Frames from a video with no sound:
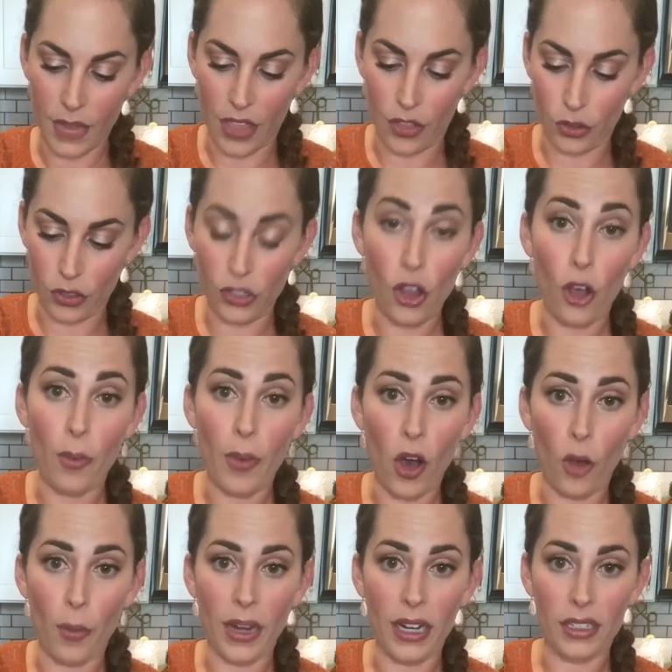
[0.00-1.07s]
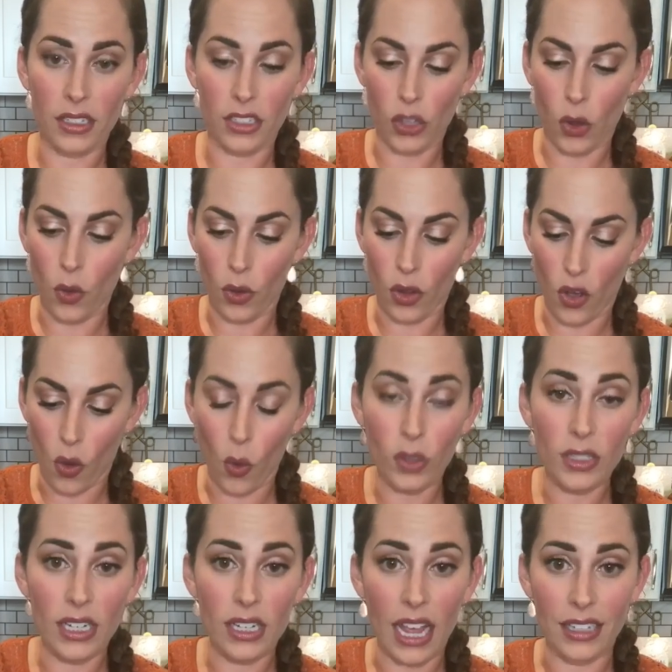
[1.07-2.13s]
and there's no pulp and it's so
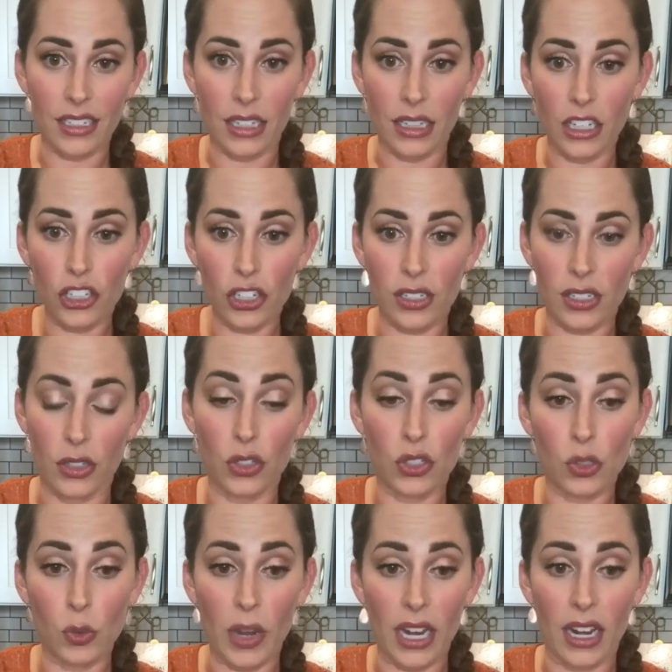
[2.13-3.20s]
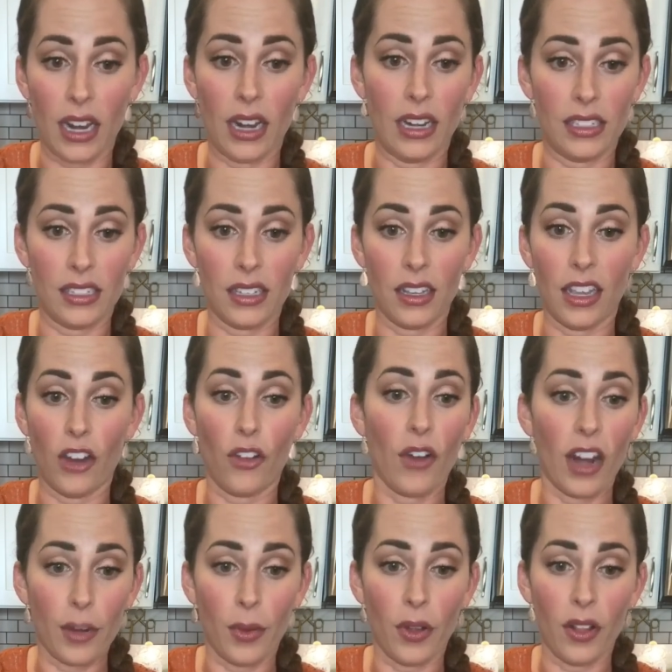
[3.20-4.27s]
golden and delicious and sweet and it's
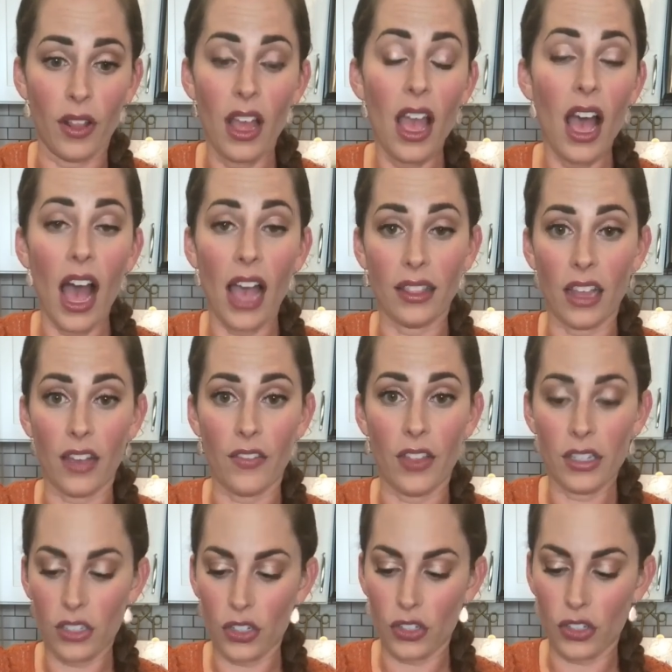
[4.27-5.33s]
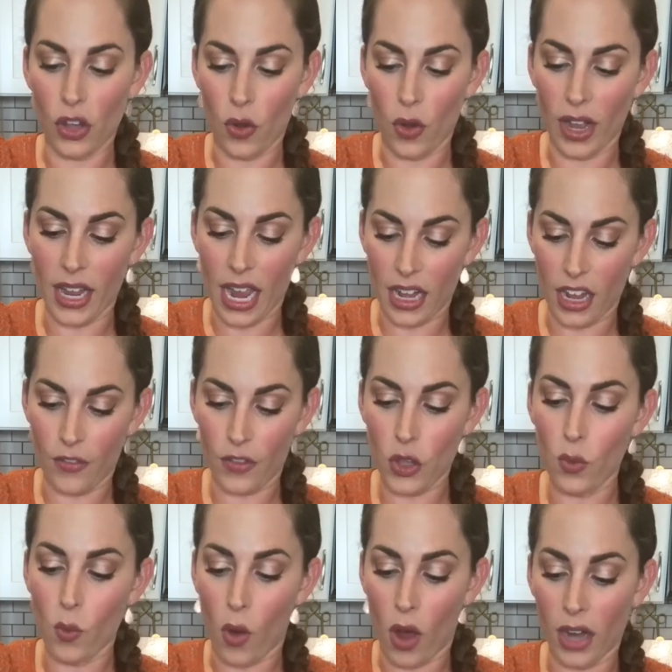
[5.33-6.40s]
incredible. I love this. So again, if
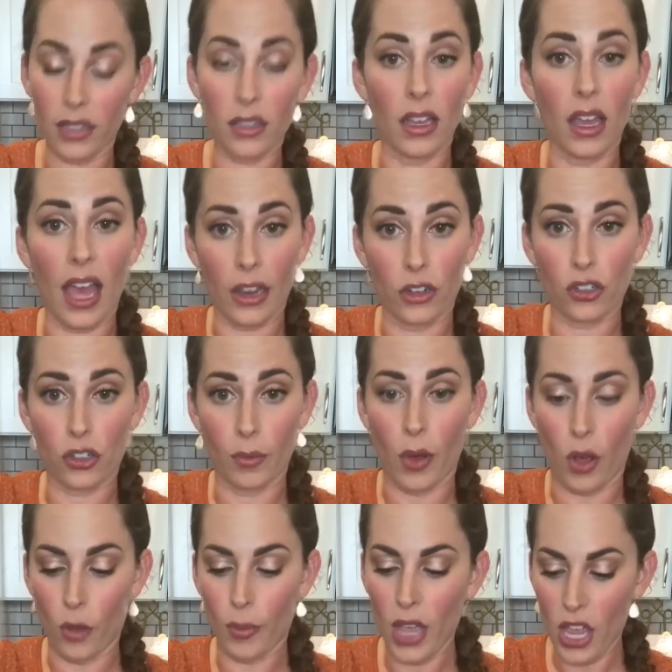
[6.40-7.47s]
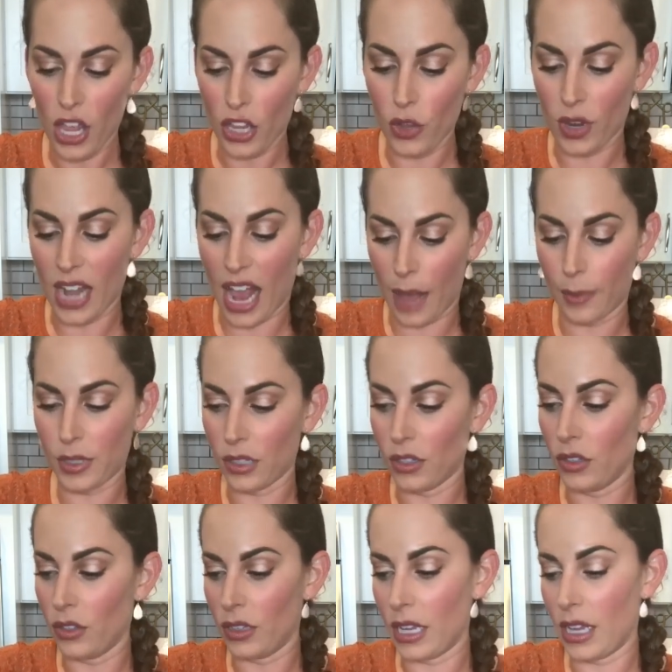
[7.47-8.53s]
you want the extra pulp, you can
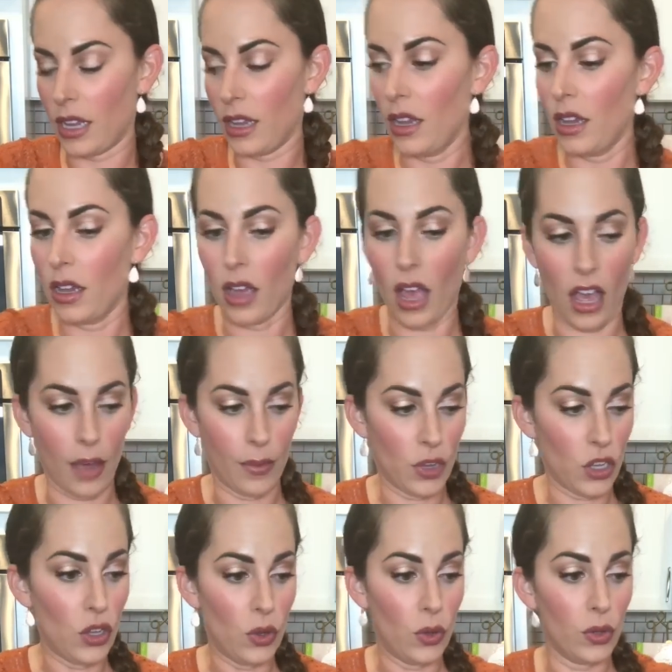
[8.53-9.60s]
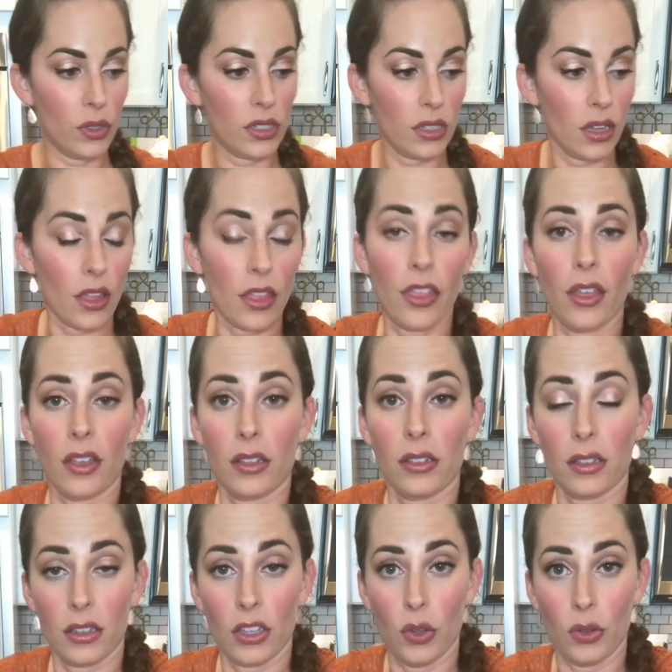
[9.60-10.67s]
absolutely um, use
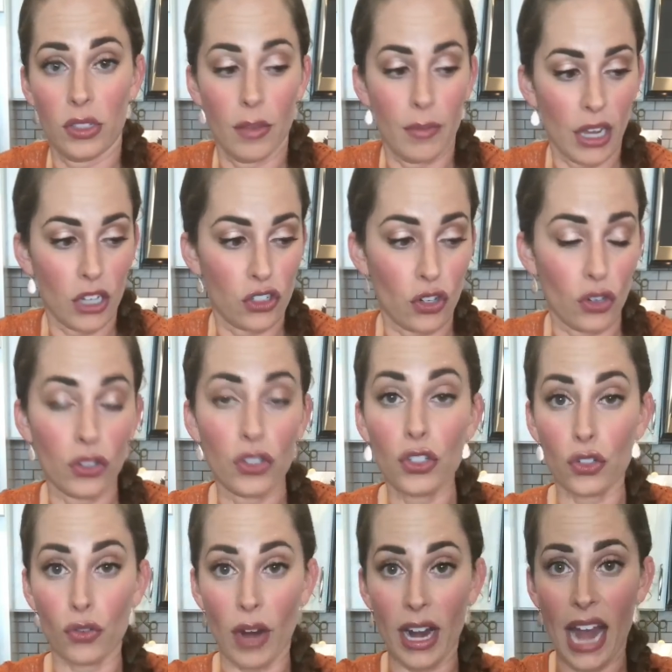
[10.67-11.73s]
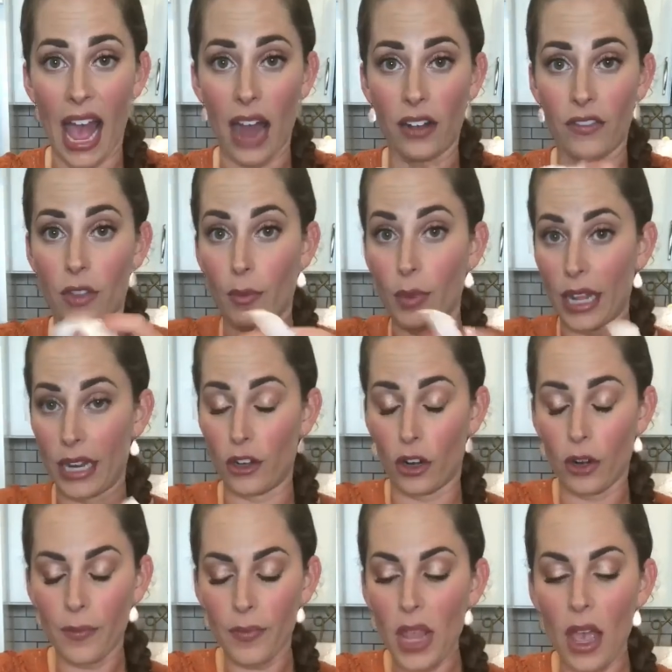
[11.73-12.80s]
the use the mixture straight out of the
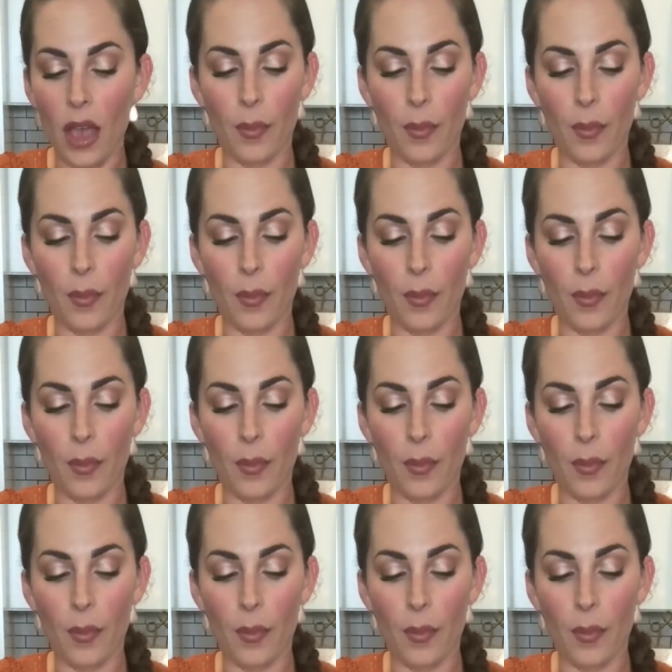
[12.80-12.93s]
blender.